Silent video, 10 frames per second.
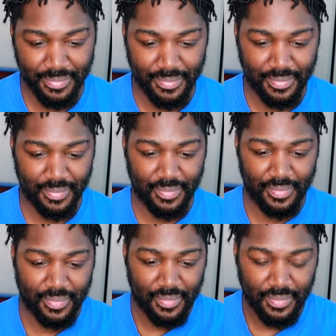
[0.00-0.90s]

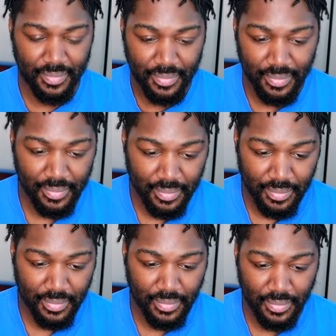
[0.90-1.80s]

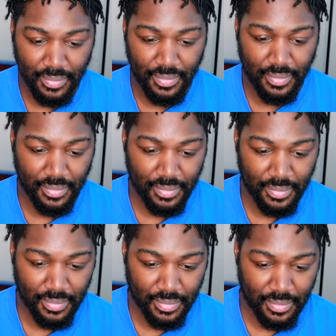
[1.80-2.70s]

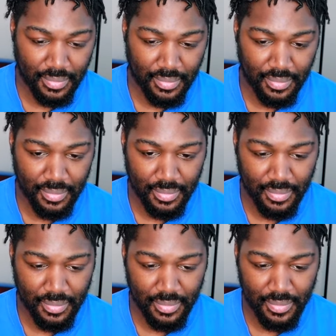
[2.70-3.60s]

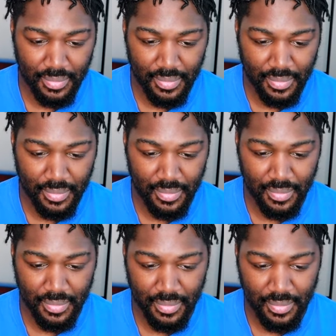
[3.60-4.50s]

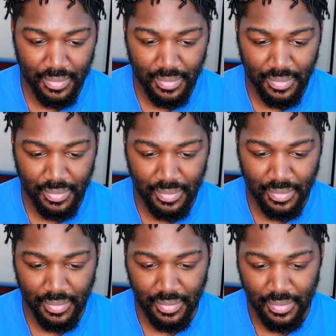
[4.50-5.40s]

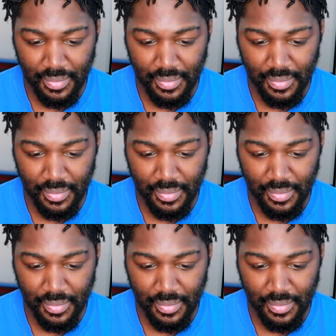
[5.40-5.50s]
No one is speaking in this clip.